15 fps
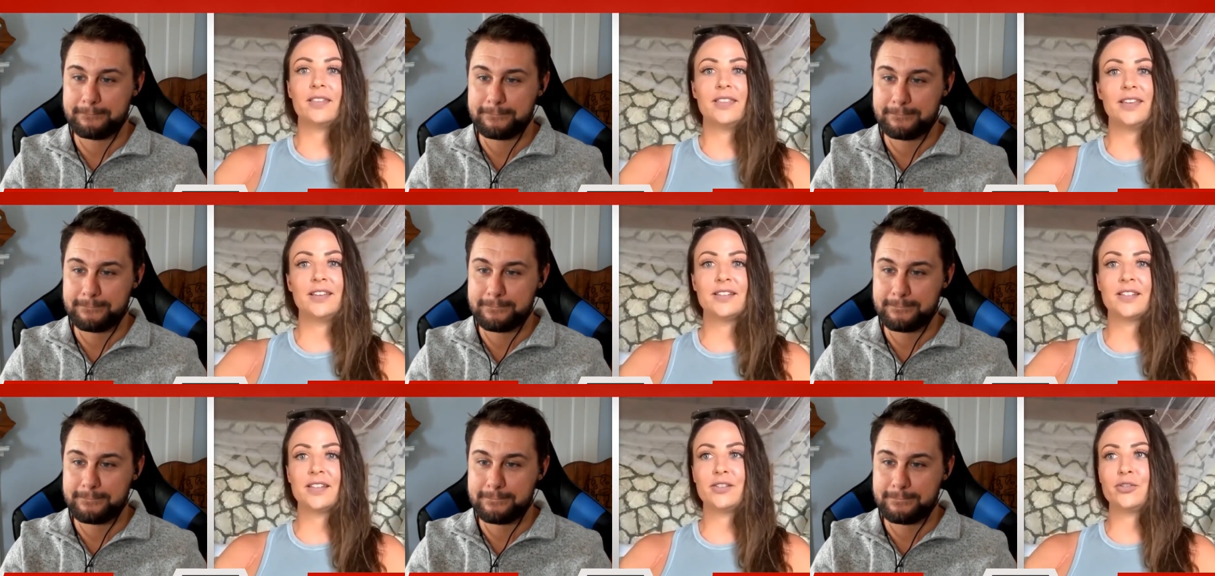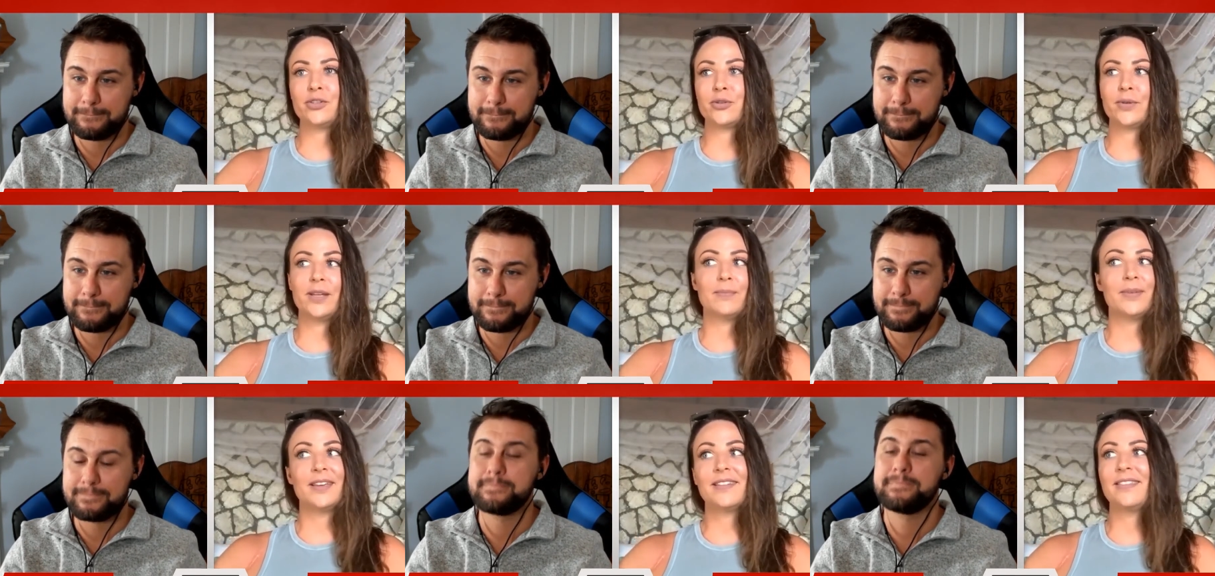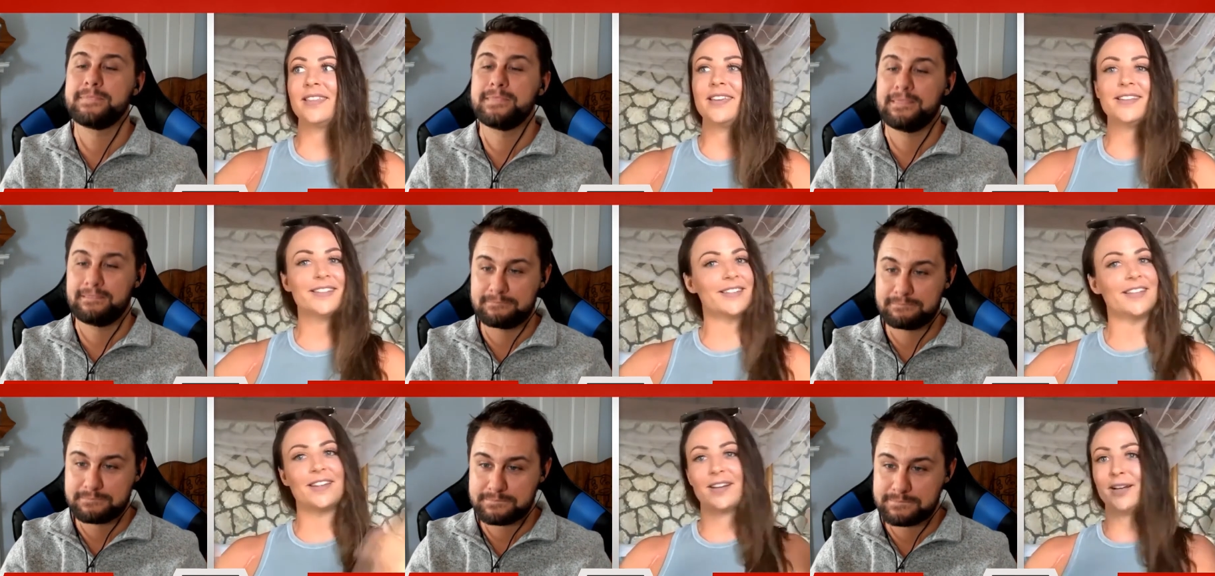Speaker 1: things and doing big things,
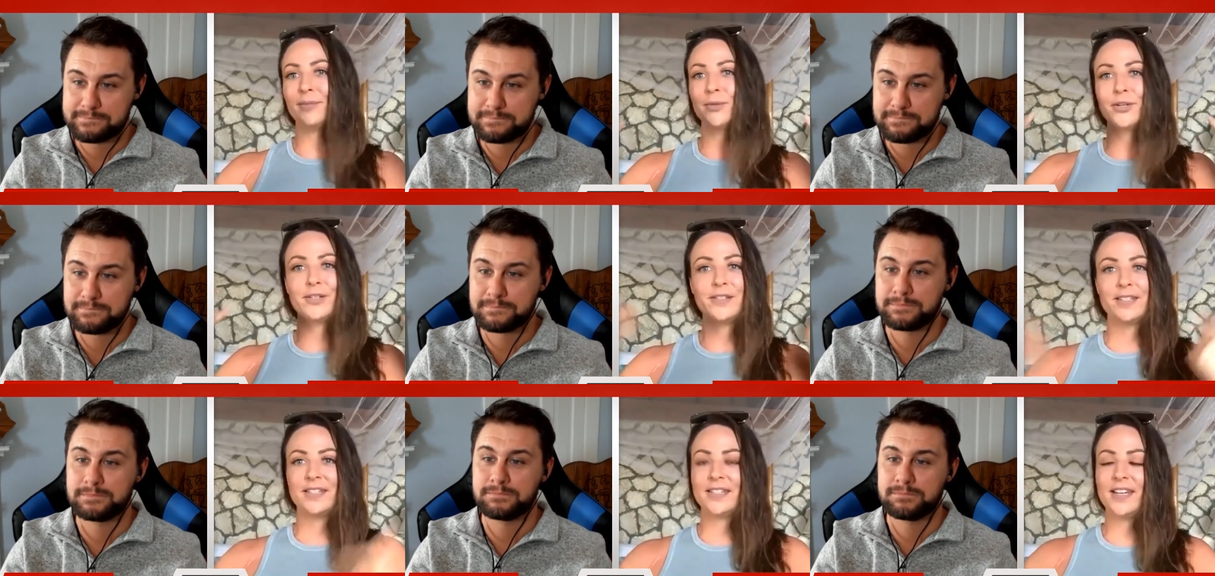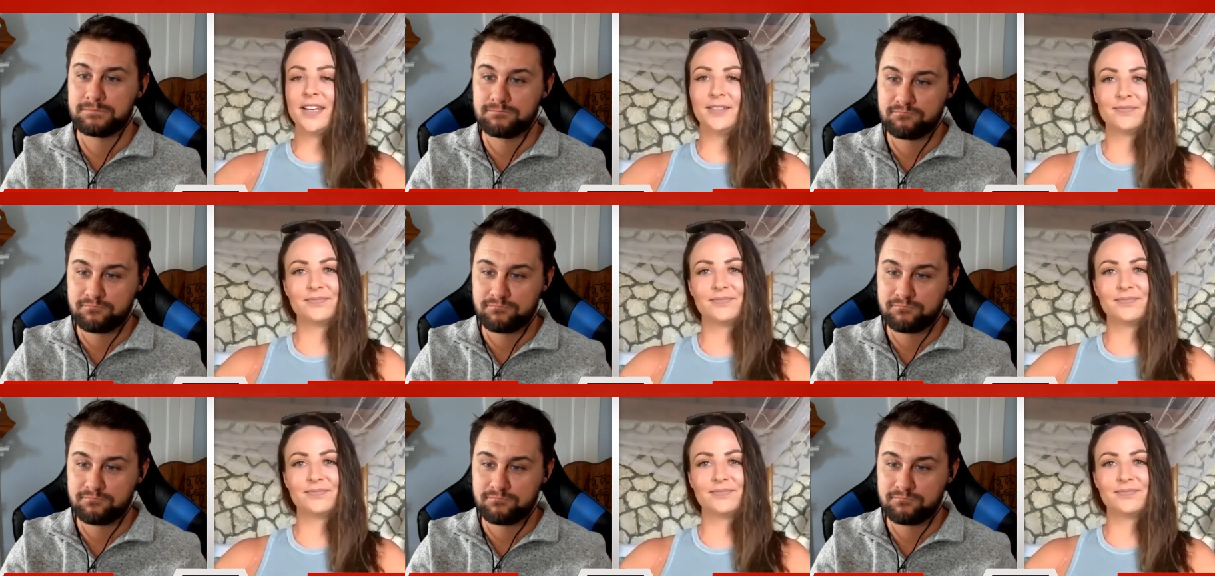then I'm good to stay.